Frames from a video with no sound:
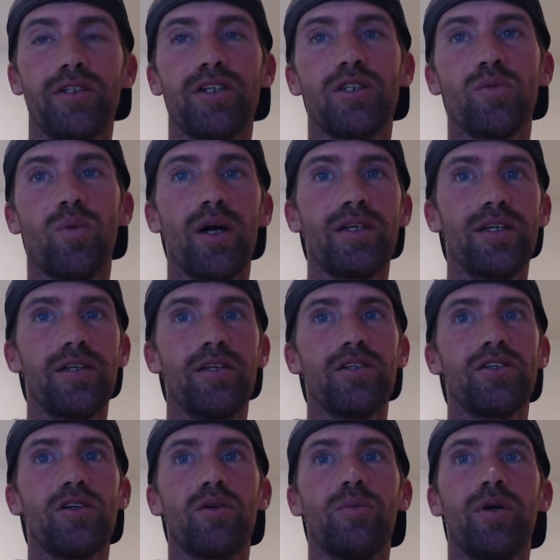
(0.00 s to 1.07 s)
That's why I did this
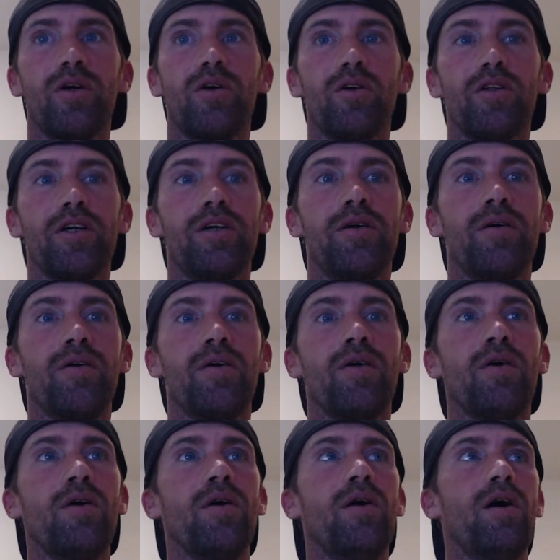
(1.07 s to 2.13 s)
a little bit early.
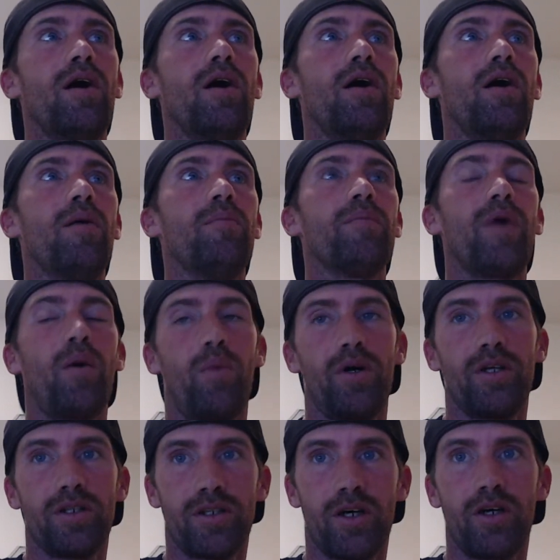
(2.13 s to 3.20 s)
I
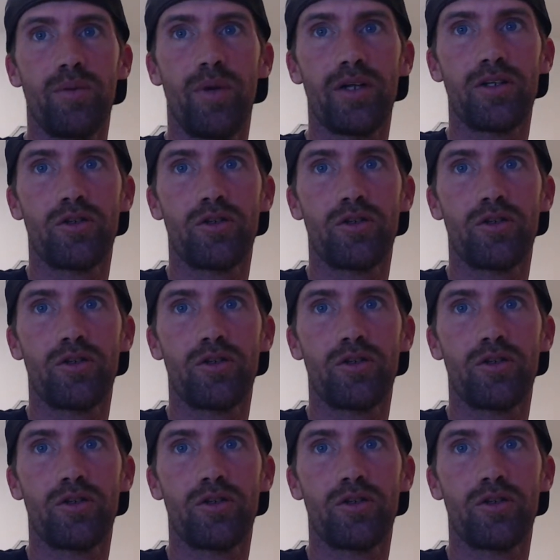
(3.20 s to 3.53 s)
wanted to tell you about